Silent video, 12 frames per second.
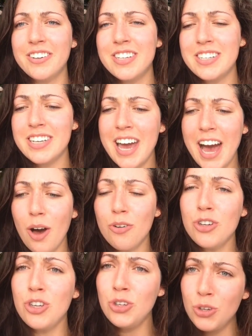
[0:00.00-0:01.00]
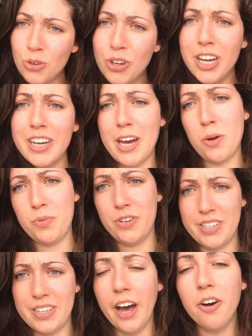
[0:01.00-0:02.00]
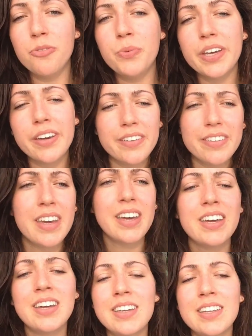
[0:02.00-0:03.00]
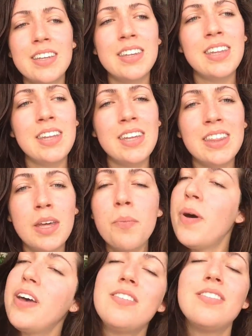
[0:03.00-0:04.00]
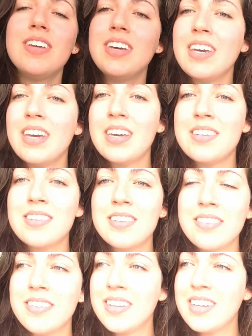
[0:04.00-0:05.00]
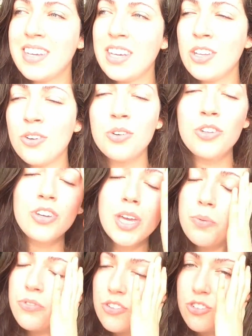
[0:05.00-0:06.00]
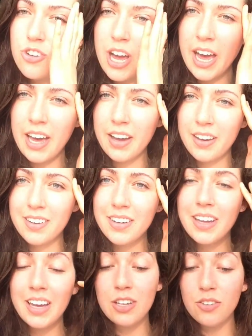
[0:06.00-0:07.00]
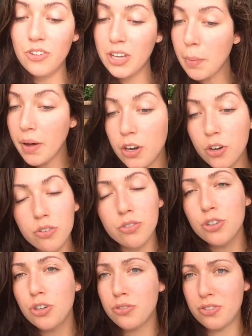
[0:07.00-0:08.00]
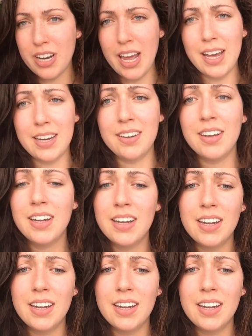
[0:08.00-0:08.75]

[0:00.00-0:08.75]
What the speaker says: See how you can help yourself, because the best thing is, when you keep things in your head and you think about it over and over again,